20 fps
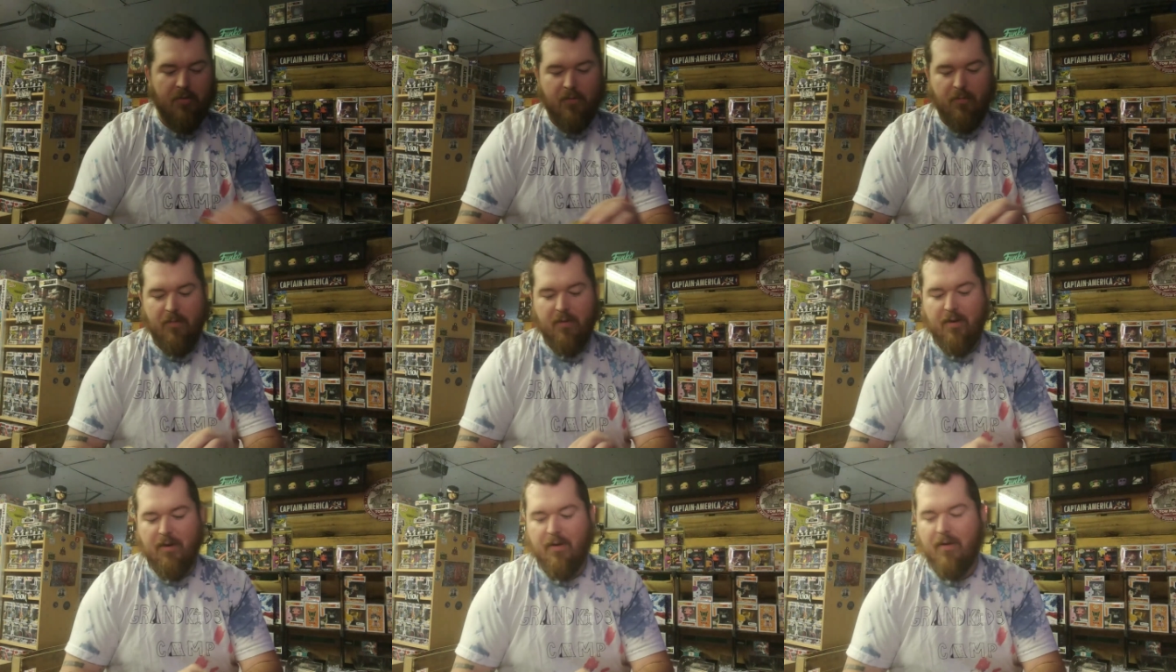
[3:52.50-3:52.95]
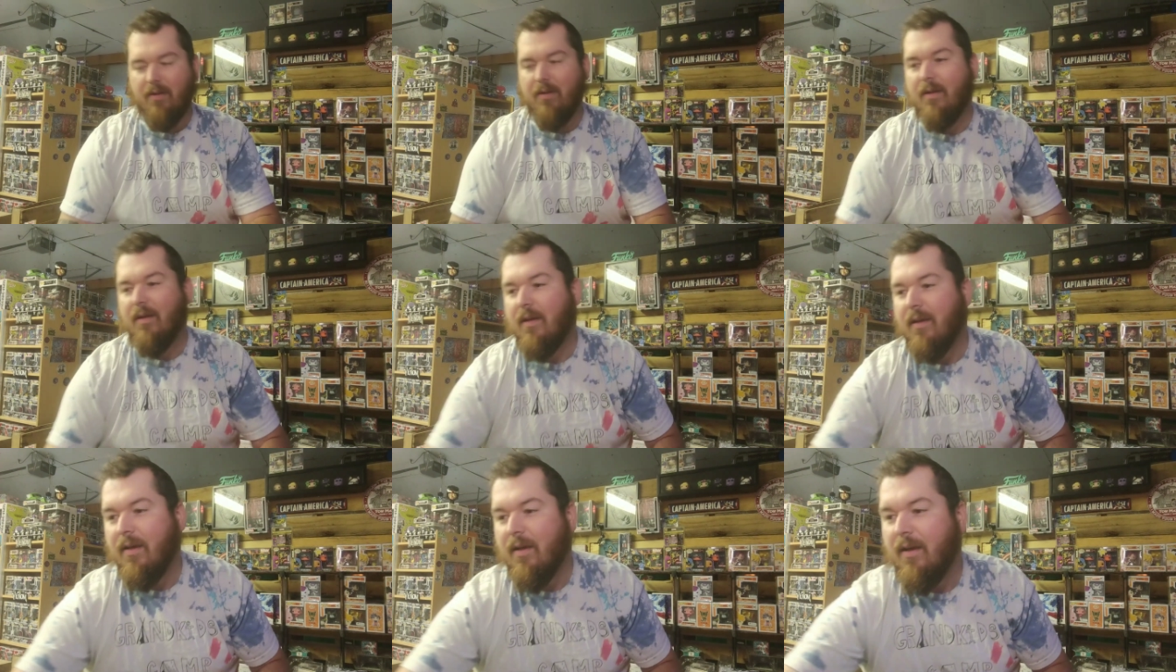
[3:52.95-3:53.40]
on the wall.
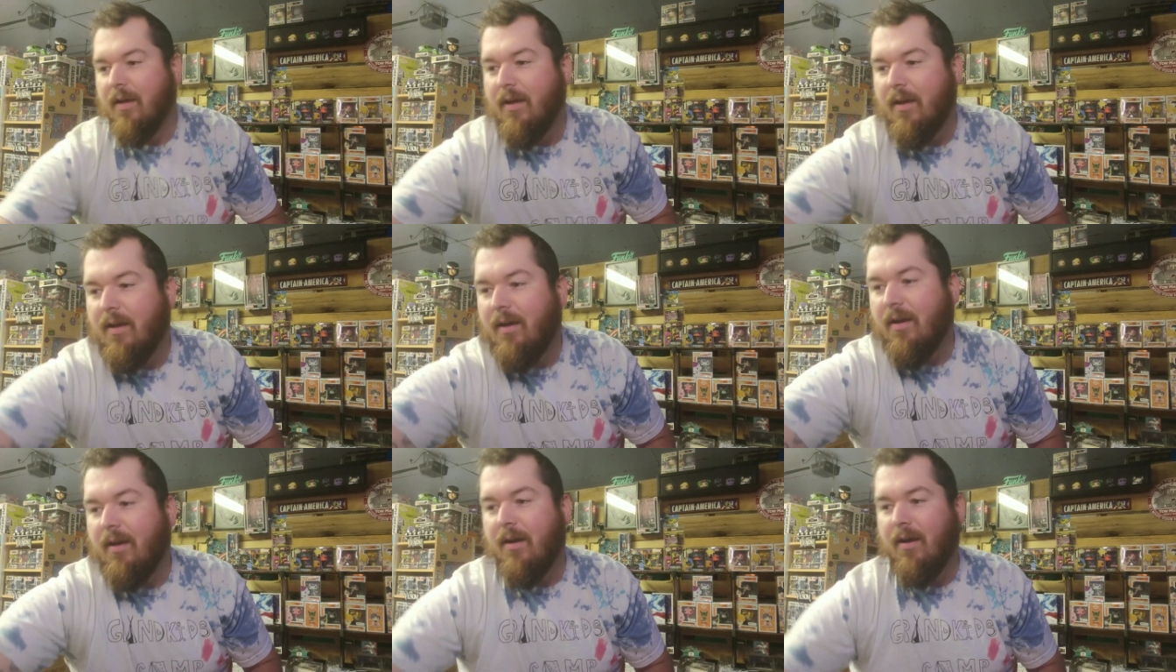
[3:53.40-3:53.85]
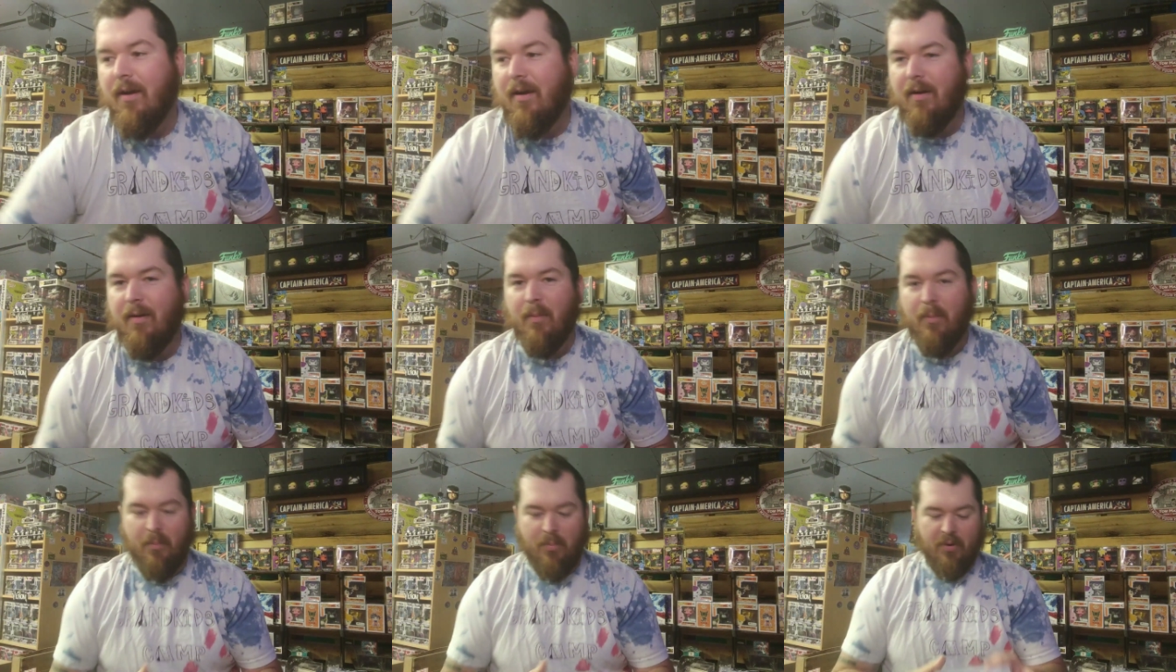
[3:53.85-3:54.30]

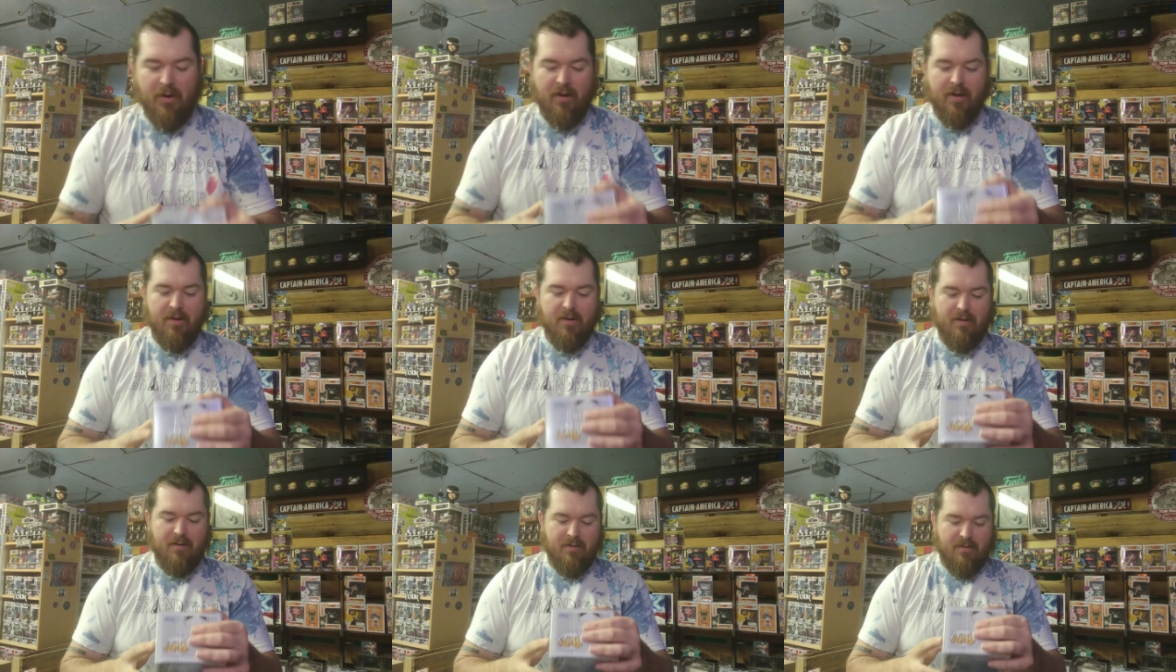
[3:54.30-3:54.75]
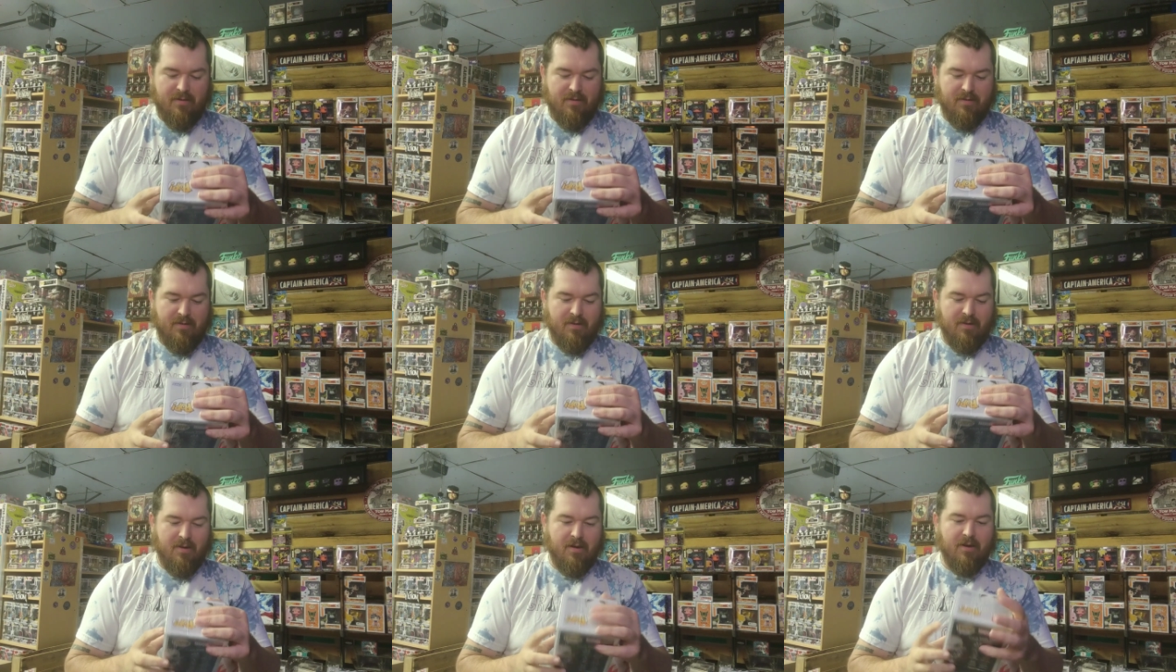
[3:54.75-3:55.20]
But
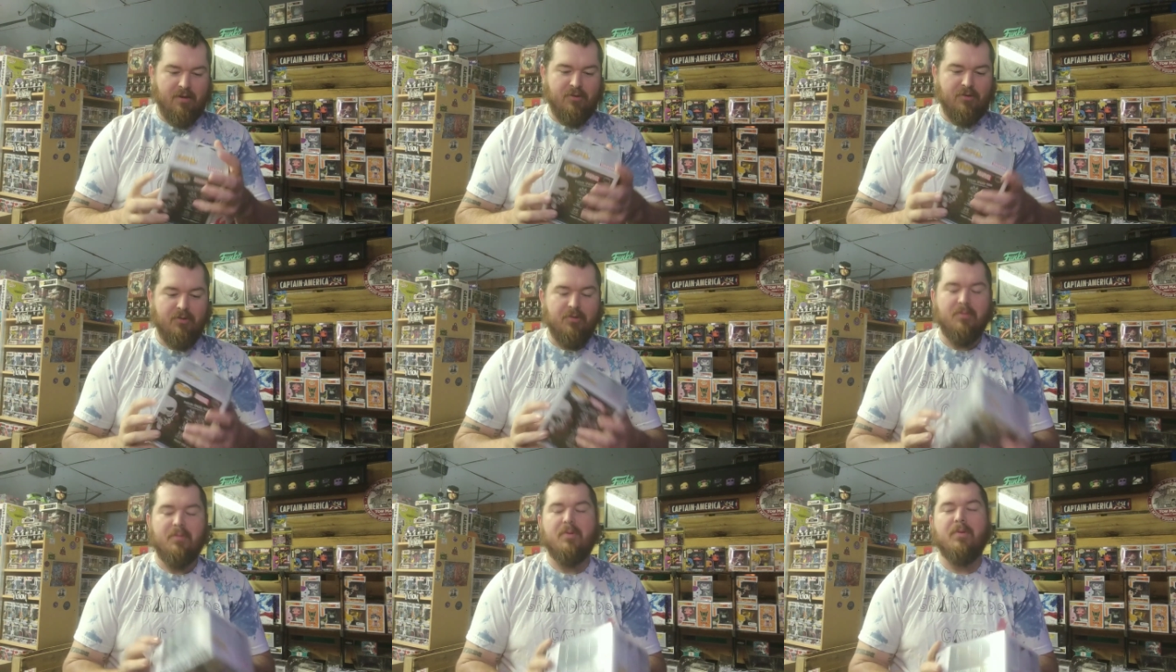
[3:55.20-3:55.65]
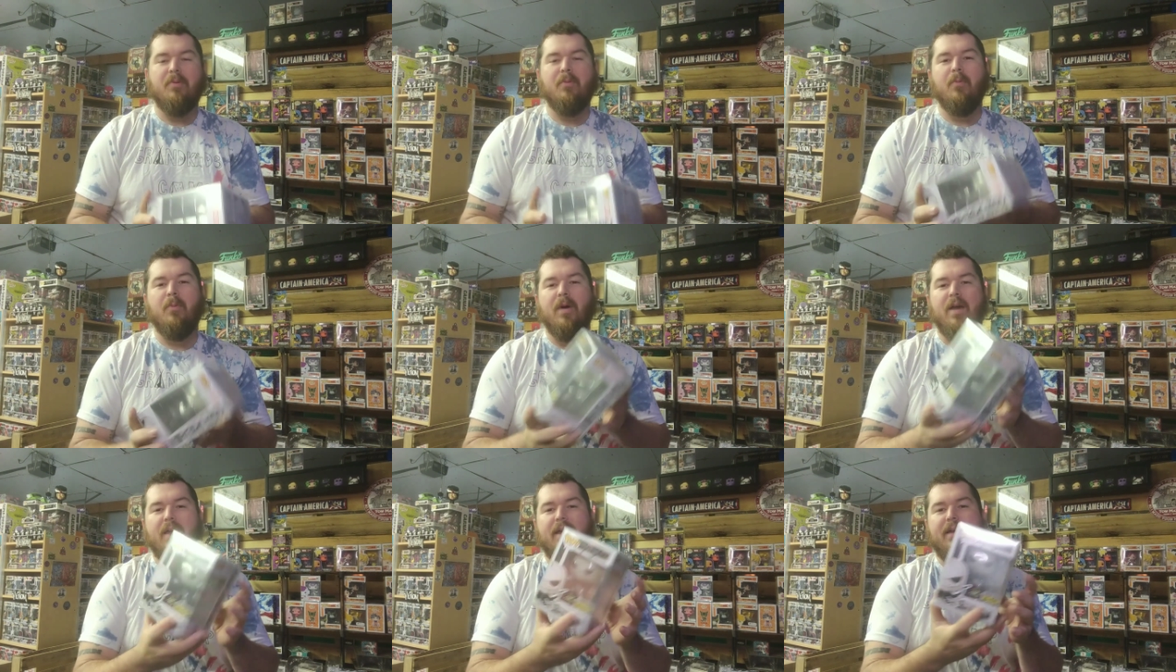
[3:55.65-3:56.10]
oh dude
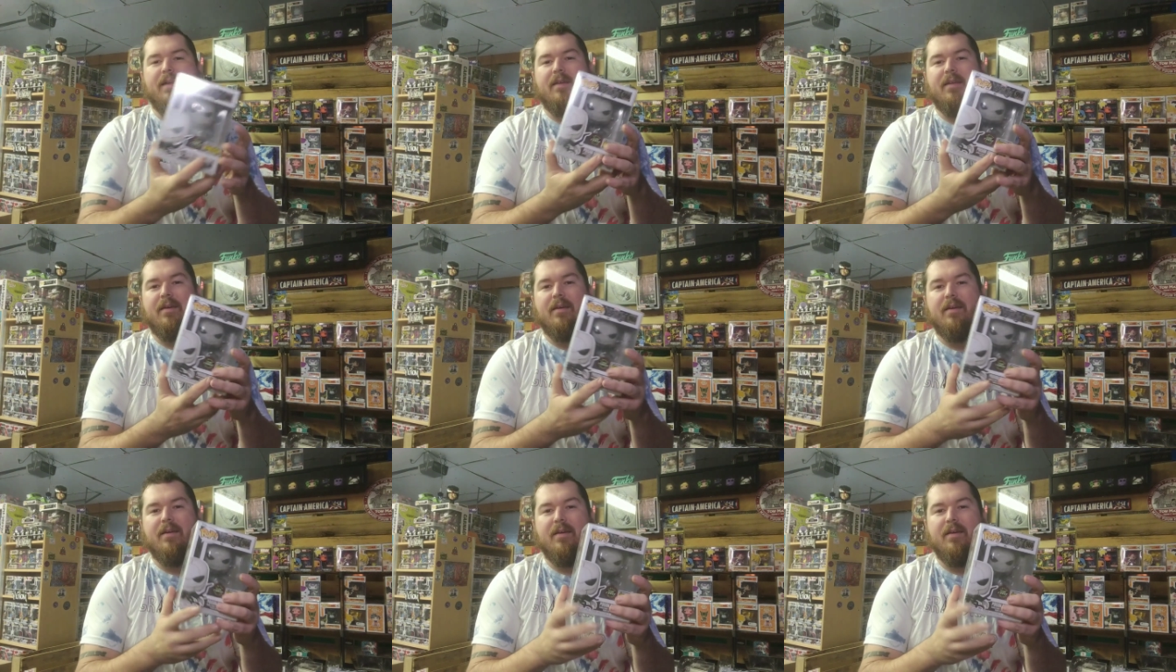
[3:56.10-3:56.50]
Wayne,